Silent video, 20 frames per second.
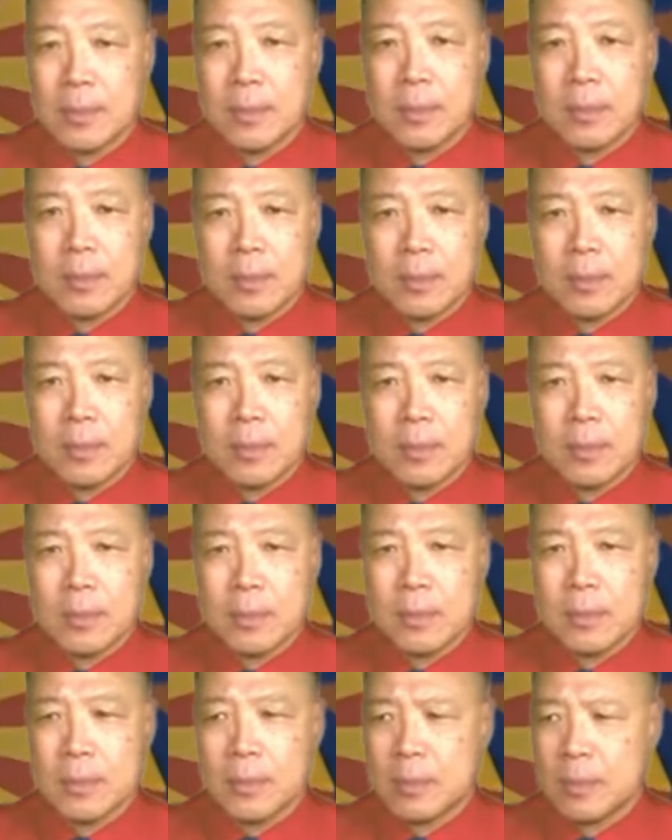
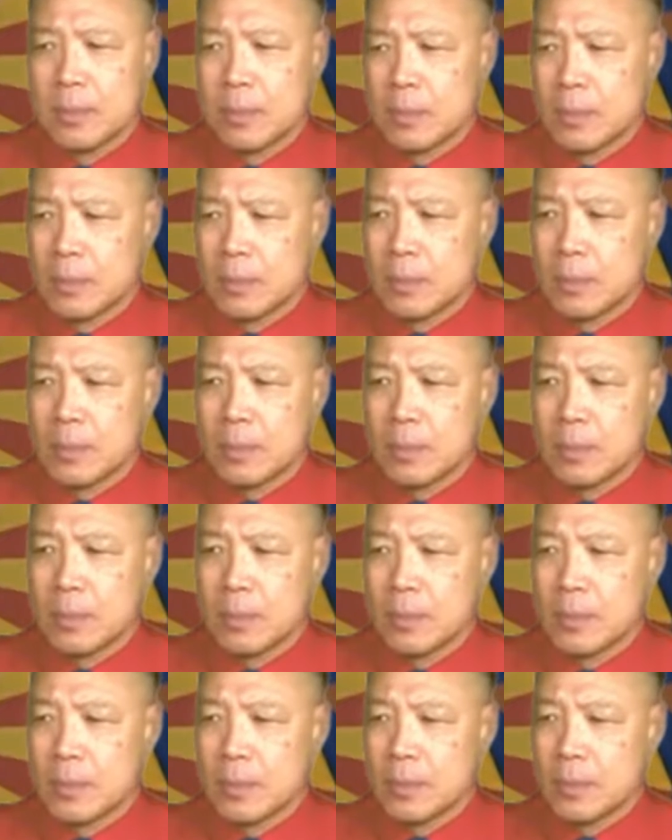
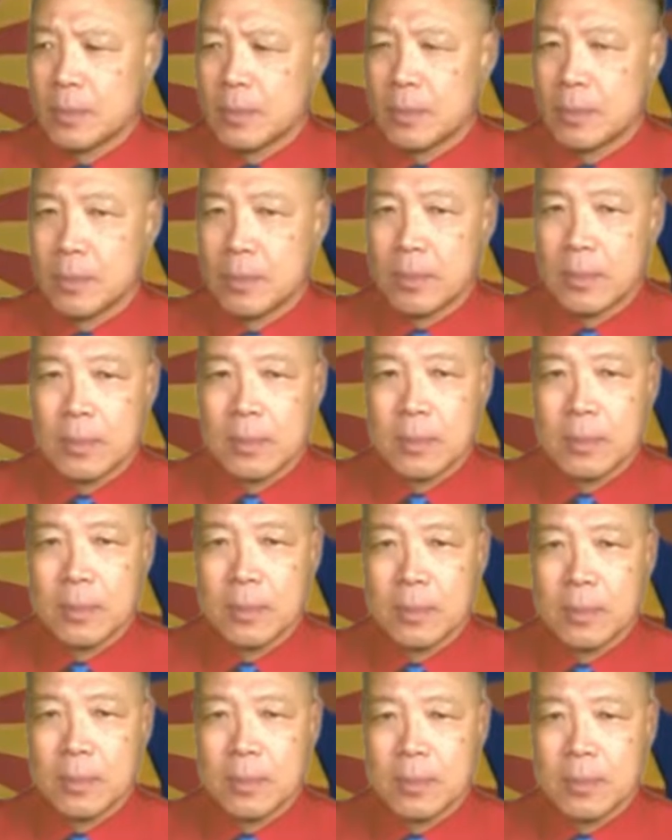
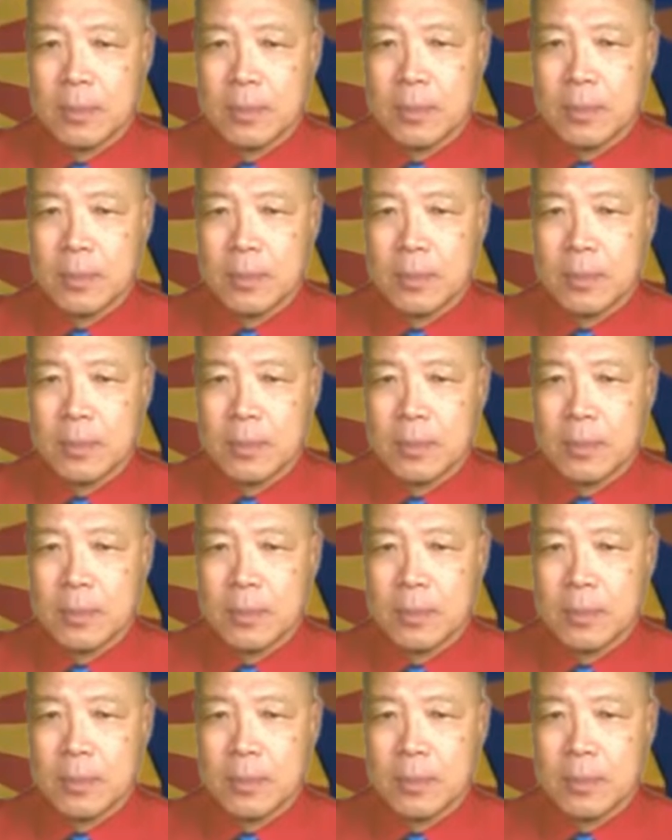No words are spoken by the person on screen.